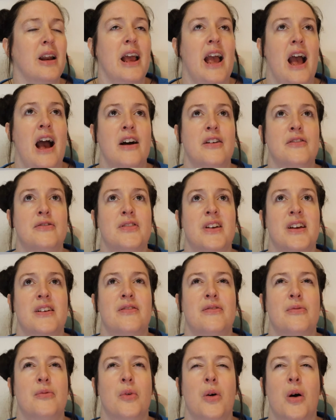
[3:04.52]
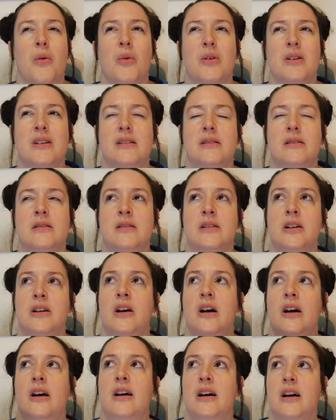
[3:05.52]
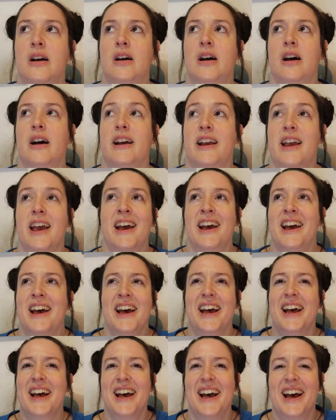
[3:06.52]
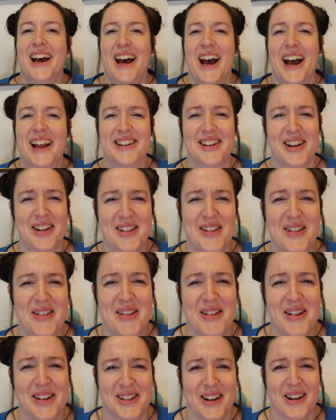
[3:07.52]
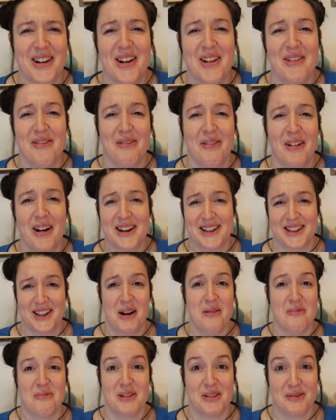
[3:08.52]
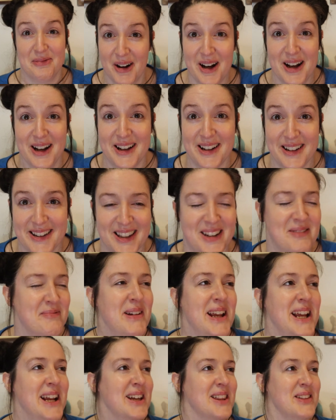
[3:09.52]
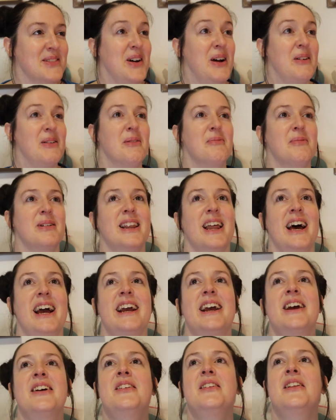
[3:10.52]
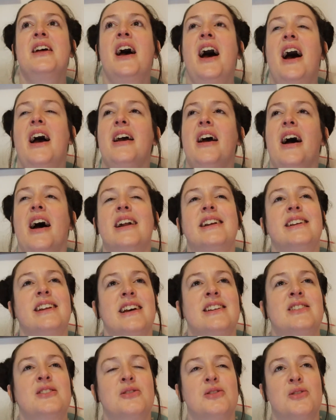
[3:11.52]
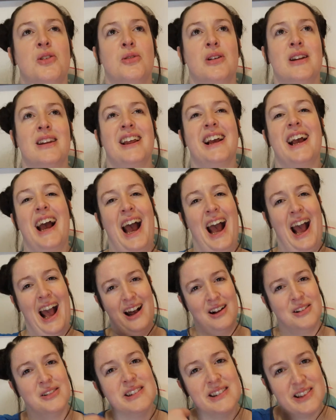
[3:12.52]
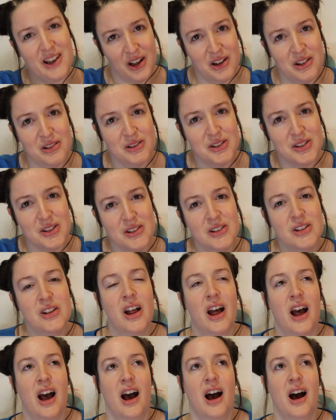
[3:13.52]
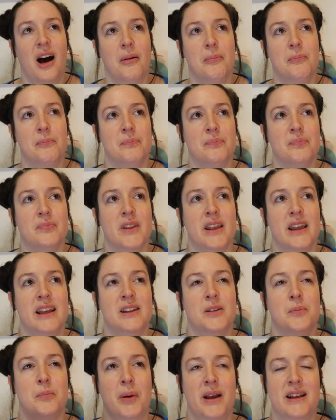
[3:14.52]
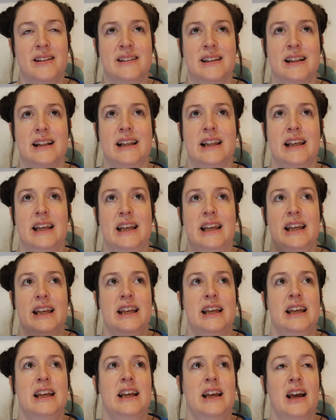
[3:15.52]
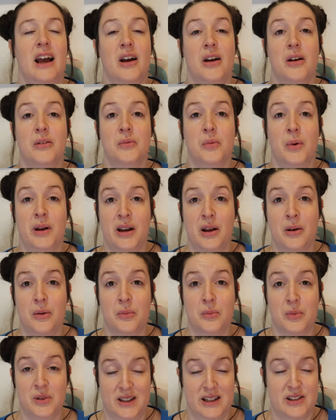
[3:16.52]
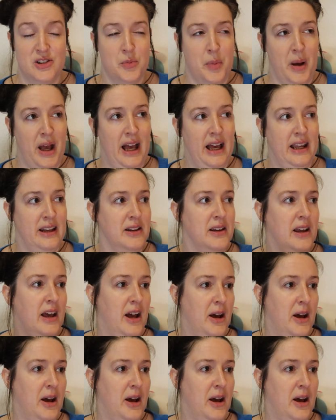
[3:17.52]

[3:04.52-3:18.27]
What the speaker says: I have, again, I don't know what is up with words and me at the moment, but like, I guess you'd call it like a house coat. It's basically, when I was in Japan,